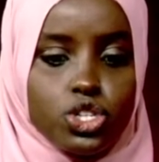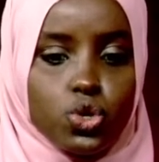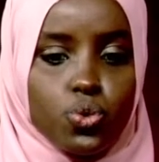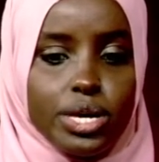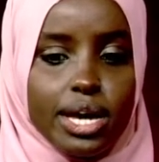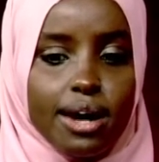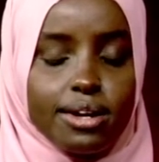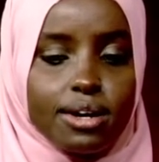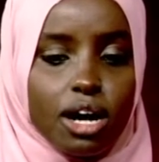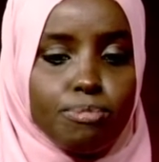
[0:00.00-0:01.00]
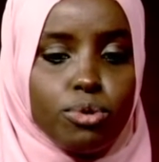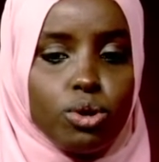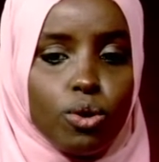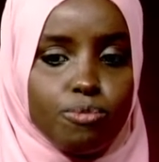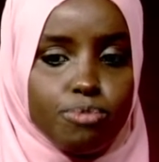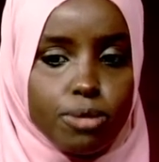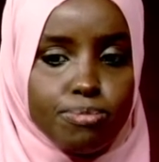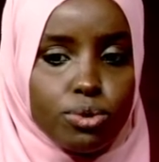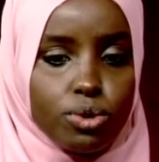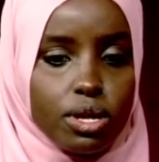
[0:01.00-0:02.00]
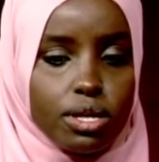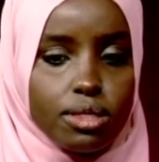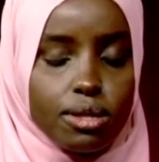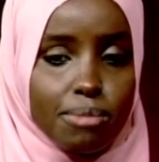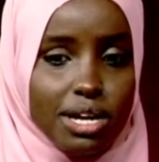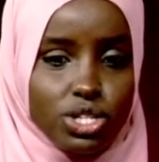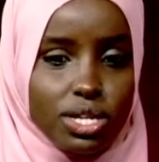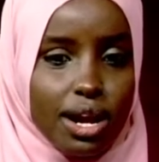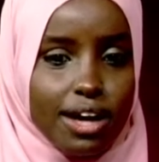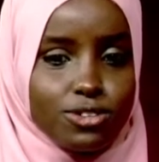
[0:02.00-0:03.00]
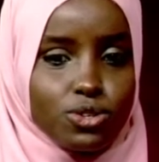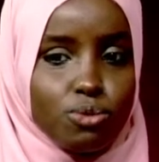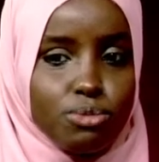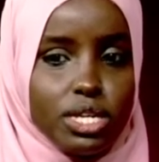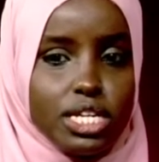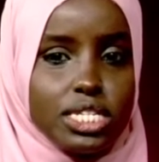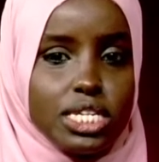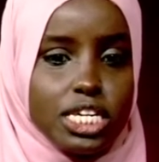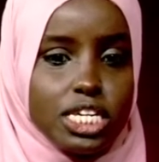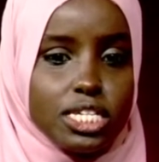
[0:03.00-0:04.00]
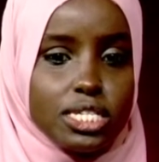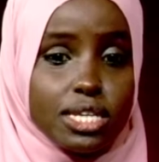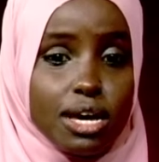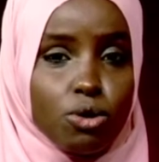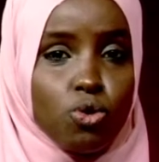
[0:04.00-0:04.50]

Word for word: So we had a couple of people in the marginalized communities